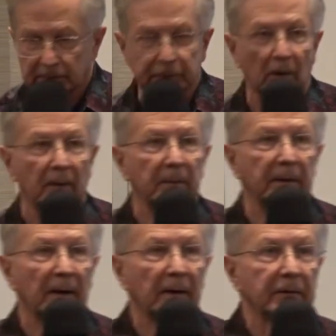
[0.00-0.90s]
taught me
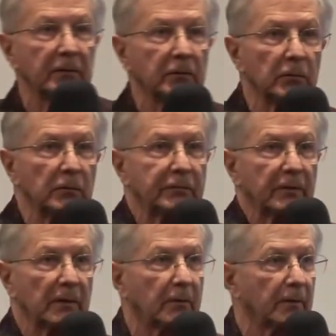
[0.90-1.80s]
how to use
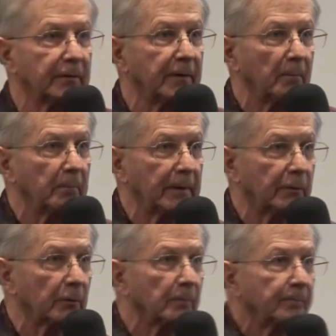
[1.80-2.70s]
a grid dip
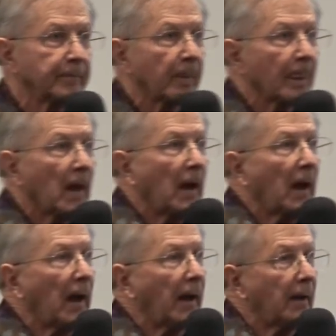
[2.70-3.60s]
meter,
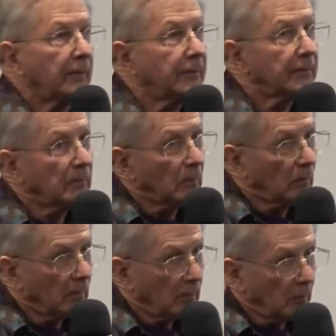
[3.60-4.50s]
and
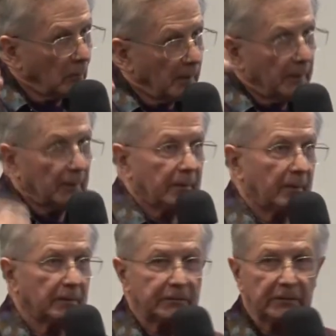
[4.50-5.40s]
we put it
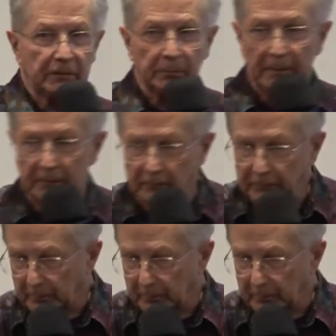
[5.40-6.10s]
on 6 meters,